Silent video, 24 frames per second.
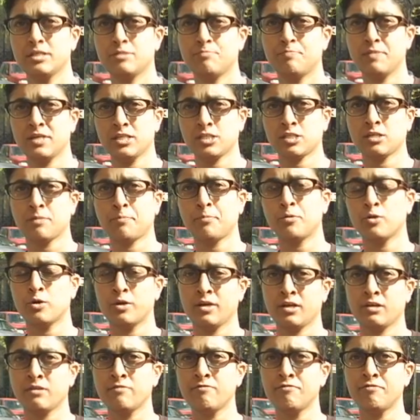be
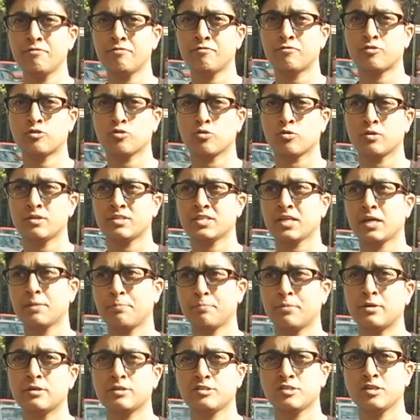supportive towards that
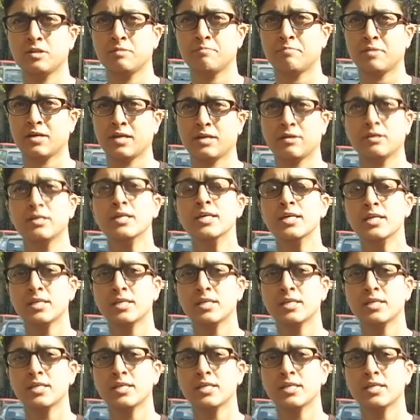person by